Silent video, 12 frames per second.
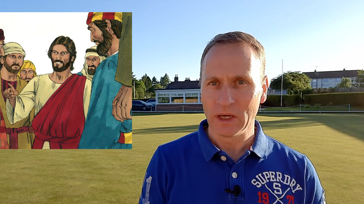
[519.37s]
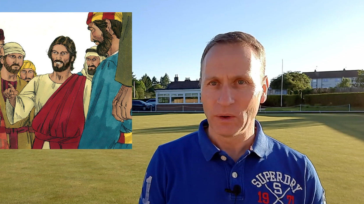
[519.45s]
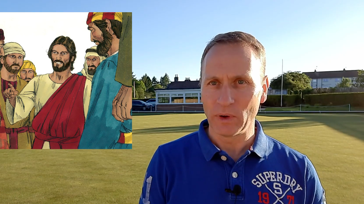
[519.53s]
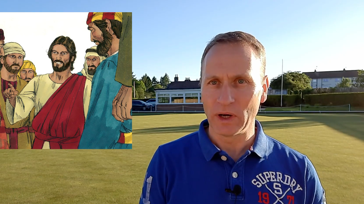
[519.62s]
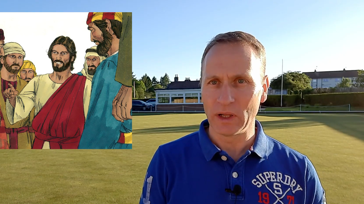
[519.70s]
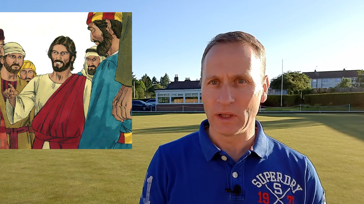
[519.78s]

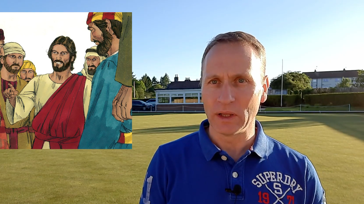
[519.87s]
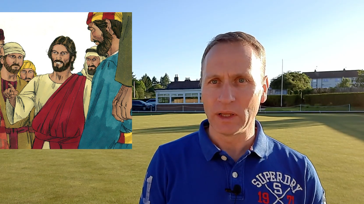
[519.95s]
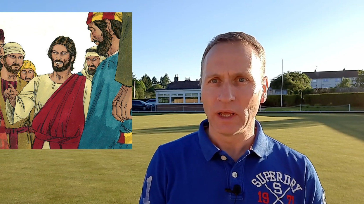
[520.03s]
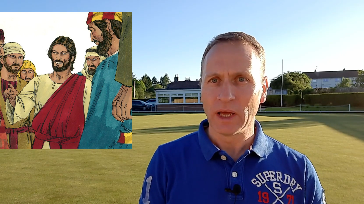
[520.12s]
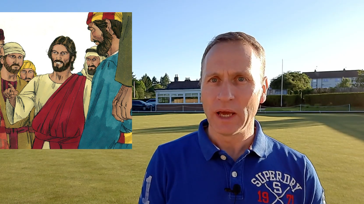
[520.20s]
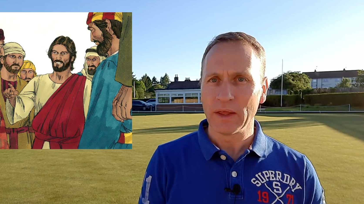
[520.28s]
Well,
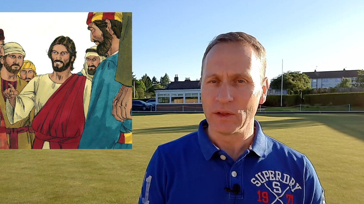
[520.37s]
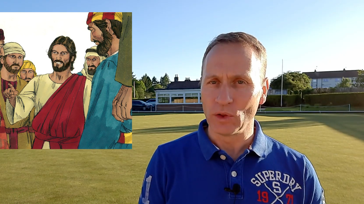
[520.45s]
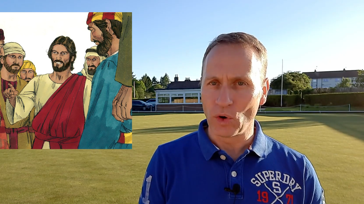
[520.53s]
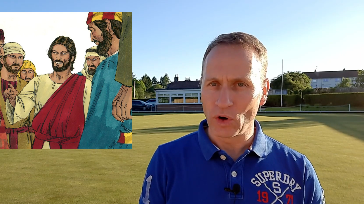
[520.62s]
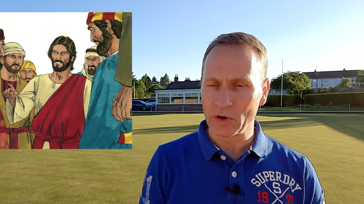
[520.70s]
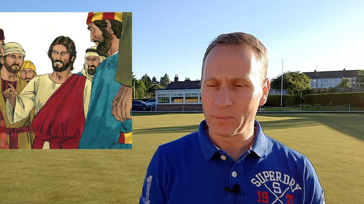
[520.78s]
the
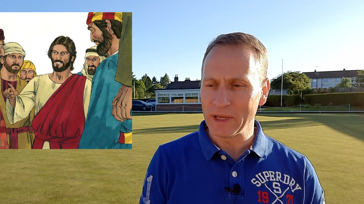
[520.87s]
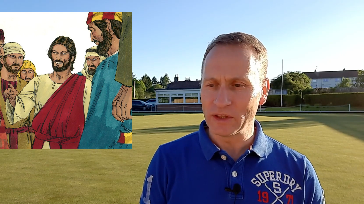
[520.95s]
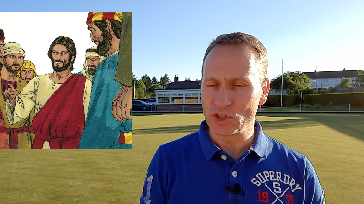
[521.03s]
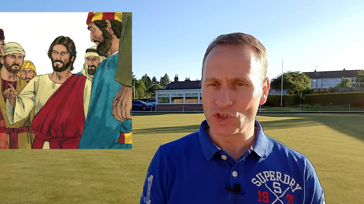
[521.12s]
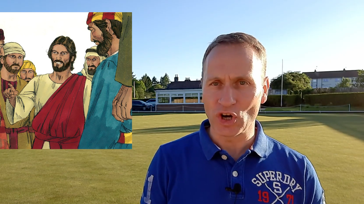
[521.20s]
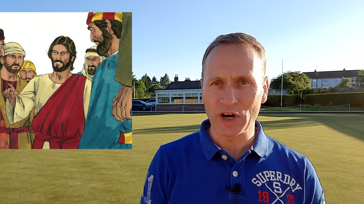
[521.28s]
Lord made the
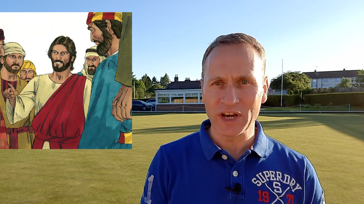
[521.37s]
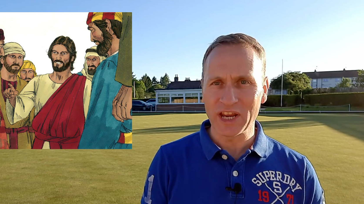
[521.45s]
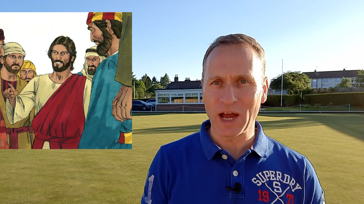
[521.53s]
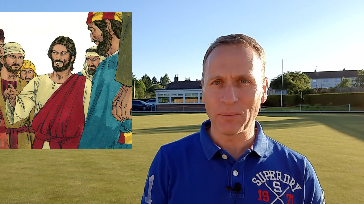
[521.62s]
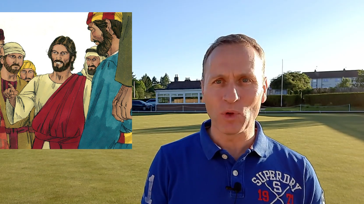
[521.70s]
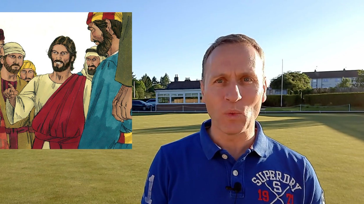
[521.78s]
journey
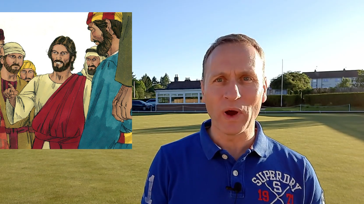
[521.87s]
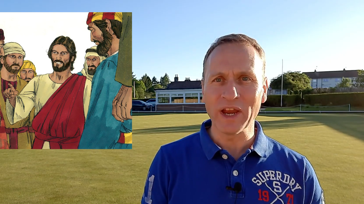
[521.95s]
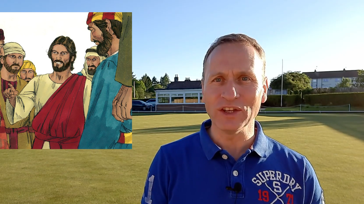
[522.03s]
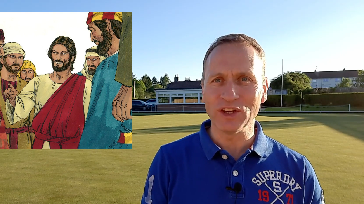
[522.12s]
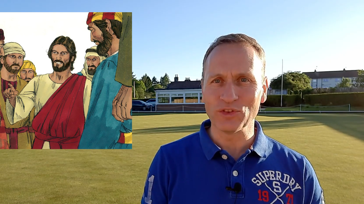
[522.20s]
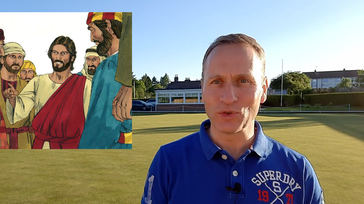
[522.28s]
up the
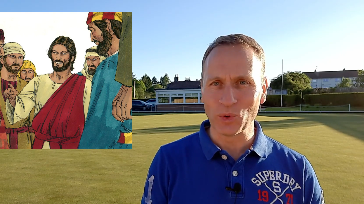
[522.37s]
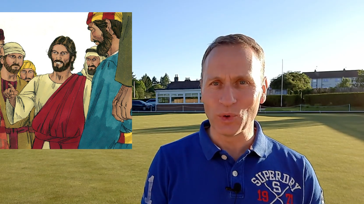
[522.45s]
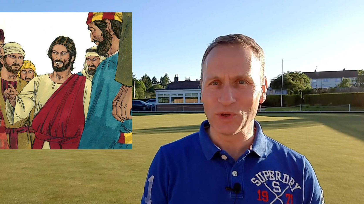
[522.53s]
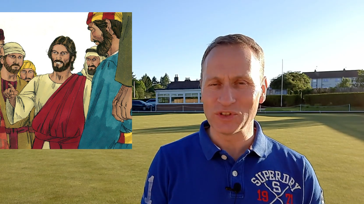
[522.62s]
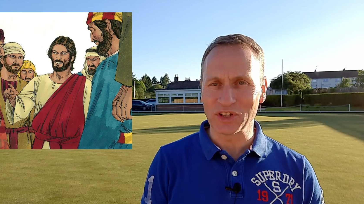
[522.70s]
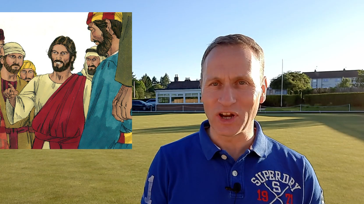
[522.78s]
winding
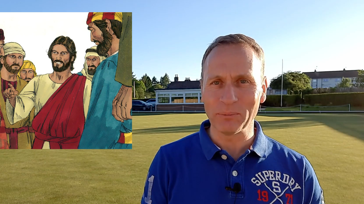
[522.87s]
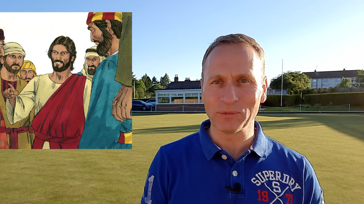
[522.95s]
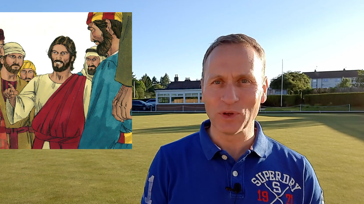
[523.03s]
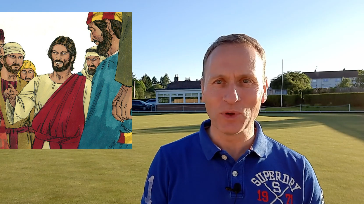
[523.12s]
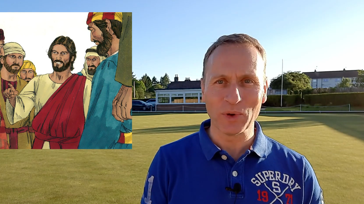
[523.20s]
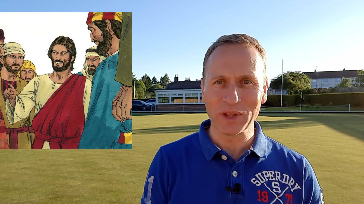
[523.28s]
roads and up
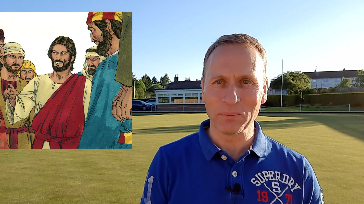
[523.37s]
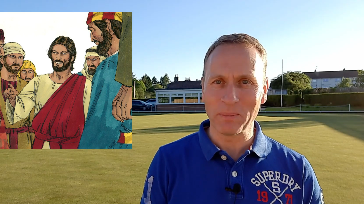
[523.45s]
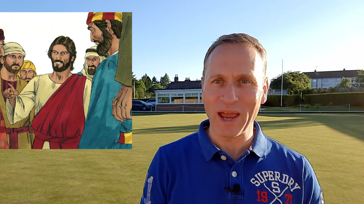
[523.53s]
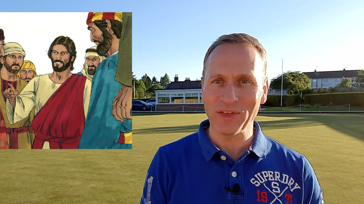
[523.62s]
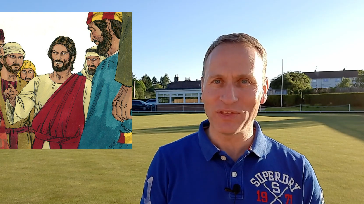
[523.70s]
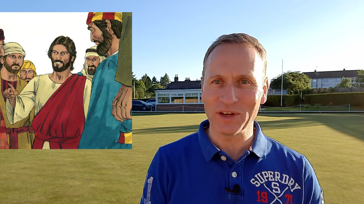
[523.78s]
to where the
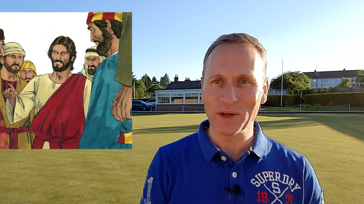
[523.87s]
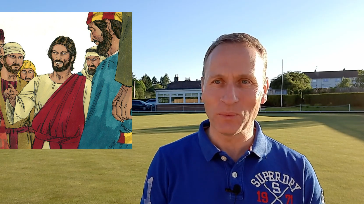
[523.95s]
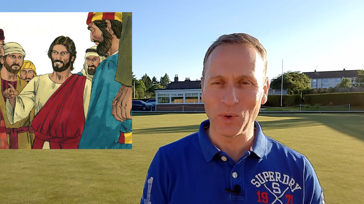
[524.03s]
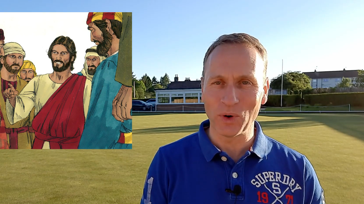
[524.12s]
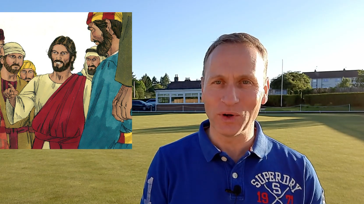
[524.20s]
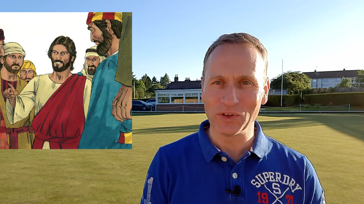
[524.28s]
Bethany
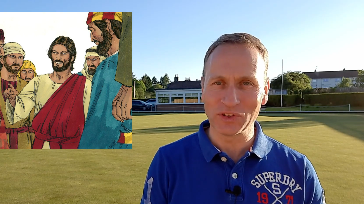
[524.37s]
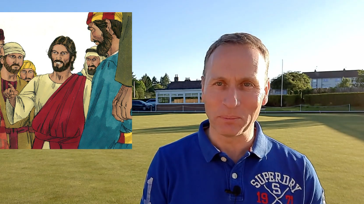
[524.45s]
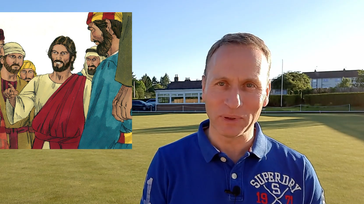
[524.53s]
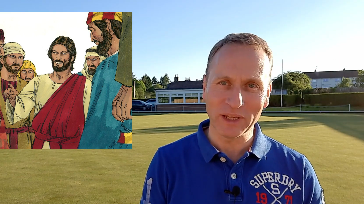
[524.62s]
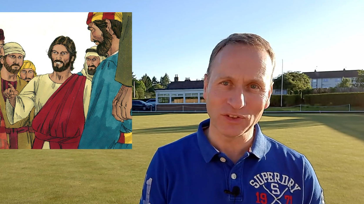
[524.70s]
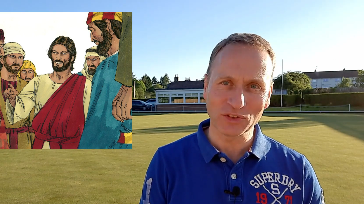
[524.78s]
was, the
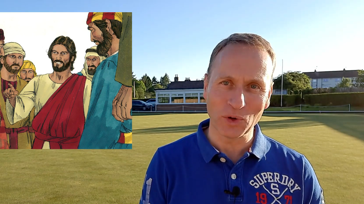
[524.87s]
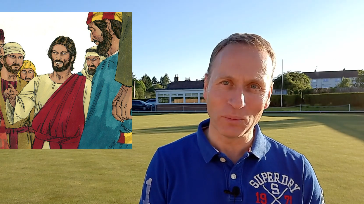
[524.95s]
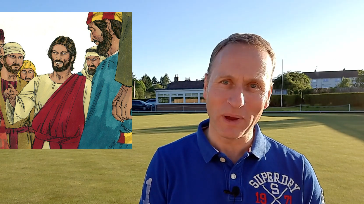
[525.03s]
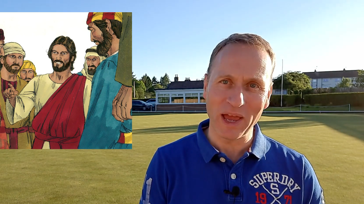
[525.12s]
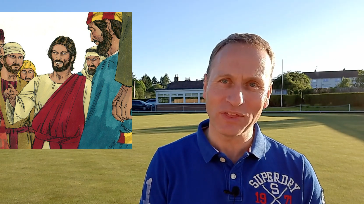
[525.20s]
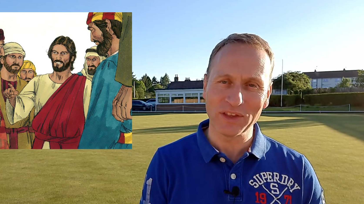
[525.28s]
place called
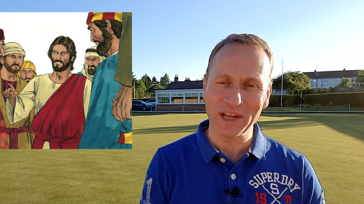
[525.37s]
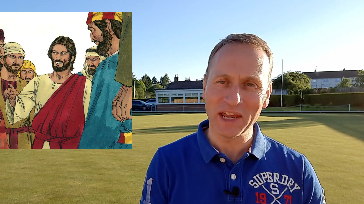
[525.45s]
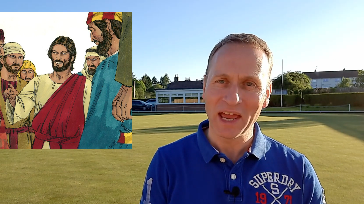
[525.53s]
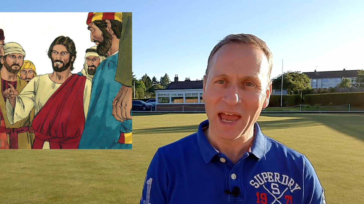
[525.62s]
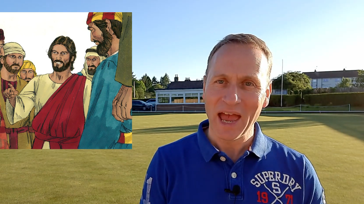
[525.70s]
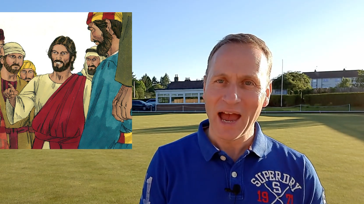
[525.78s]

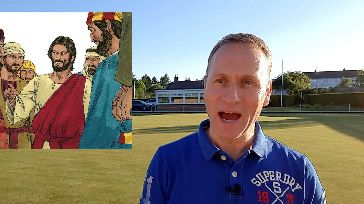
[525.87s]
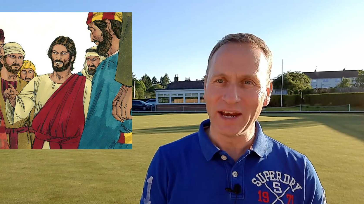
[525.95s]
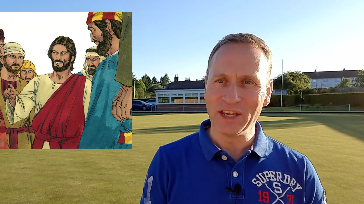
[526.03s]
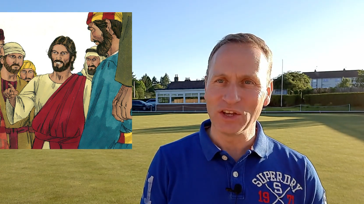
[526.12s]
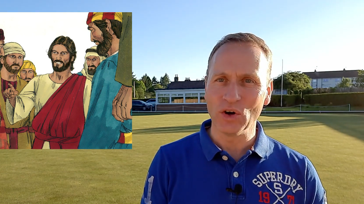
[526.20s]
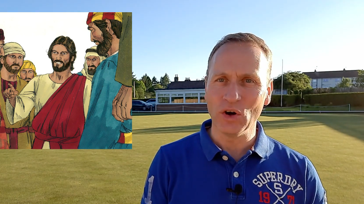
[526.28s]
Bethany, and
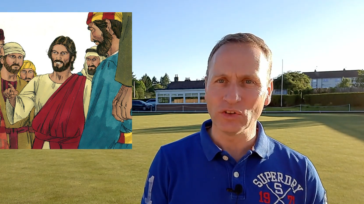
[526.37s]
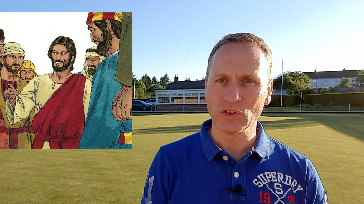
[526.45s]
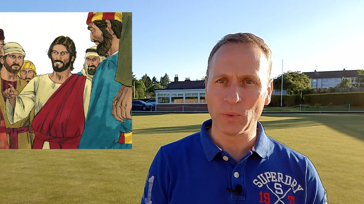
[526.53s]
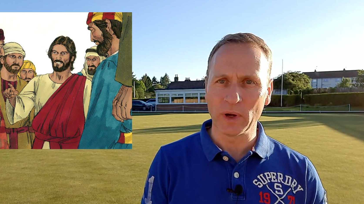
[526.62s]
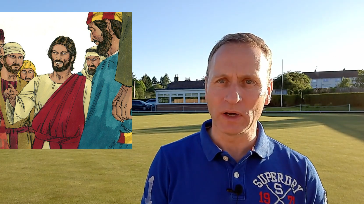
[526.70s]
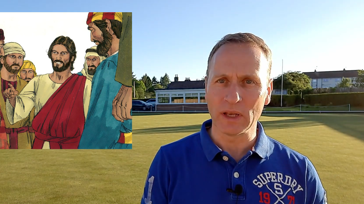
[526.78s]
he got to
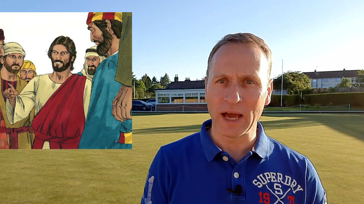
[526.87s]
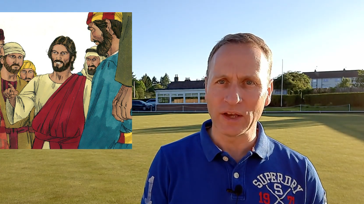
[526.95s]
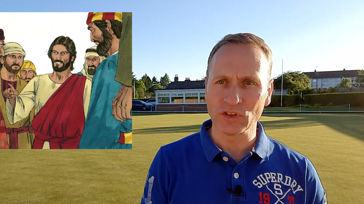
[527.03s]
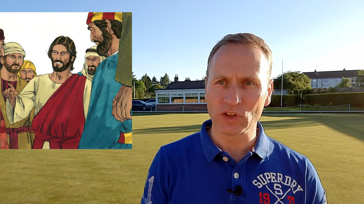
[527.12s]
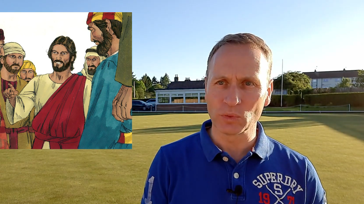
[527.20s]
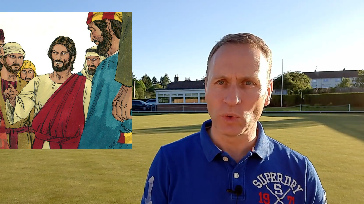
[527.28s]
where
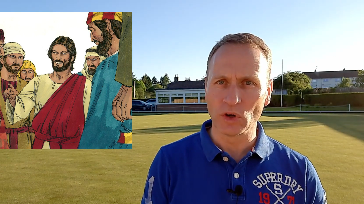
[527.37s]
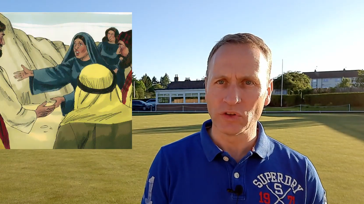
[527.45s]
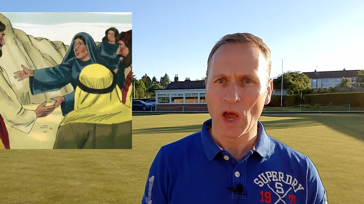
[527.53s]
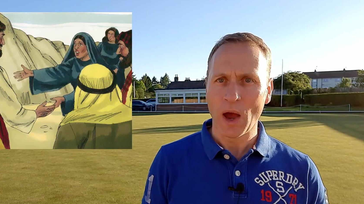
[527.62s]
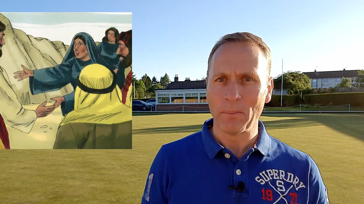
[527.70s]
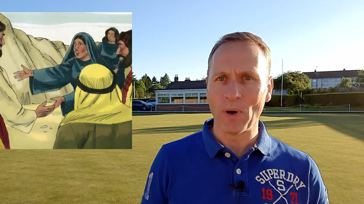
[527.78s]
Lazarus was.
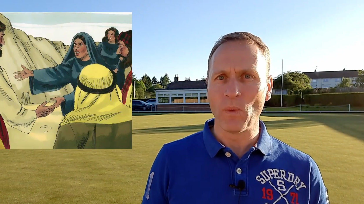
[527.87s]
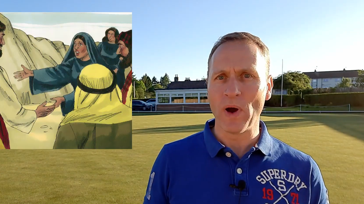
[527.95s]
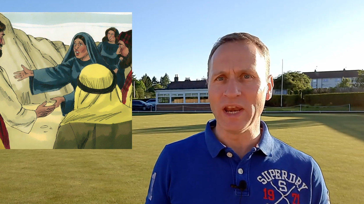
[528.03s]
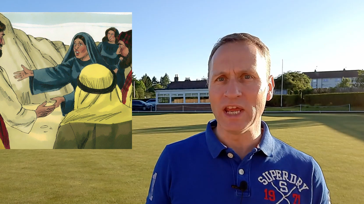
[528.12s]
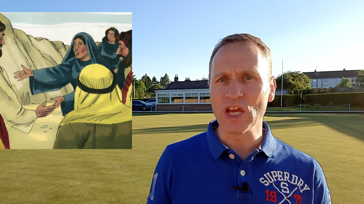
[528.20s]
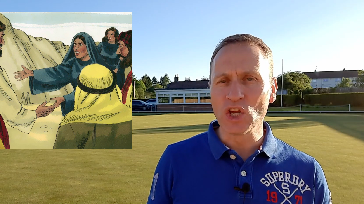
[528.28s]
But
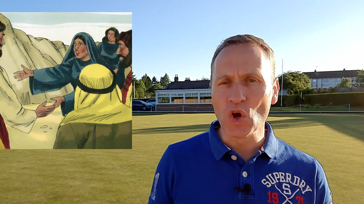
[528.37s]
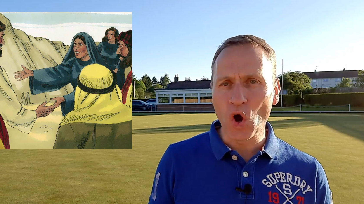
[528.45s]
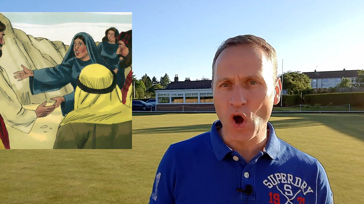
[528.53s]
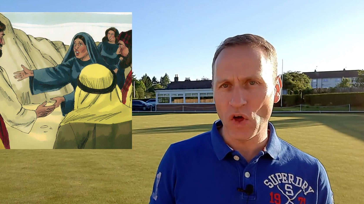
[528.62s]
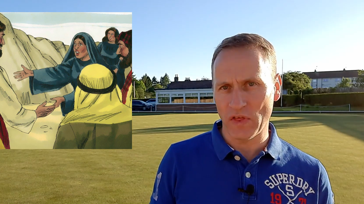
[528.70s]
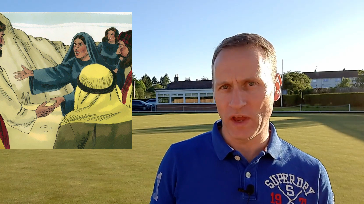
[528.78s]
when he
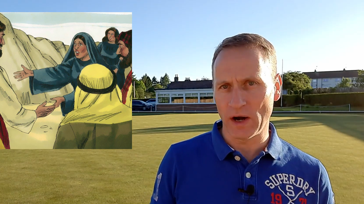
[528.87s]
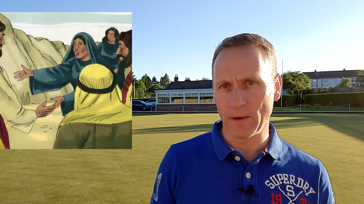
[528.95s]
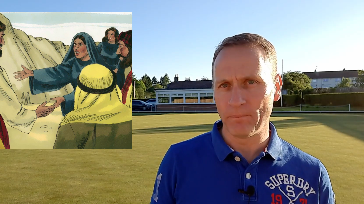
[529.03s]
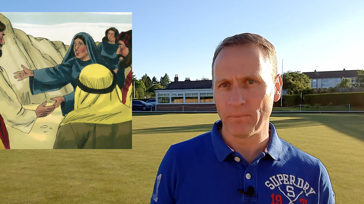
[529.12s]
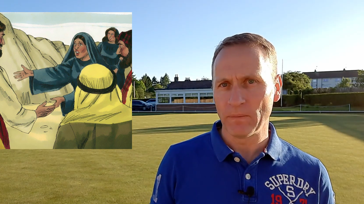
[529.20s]
got there,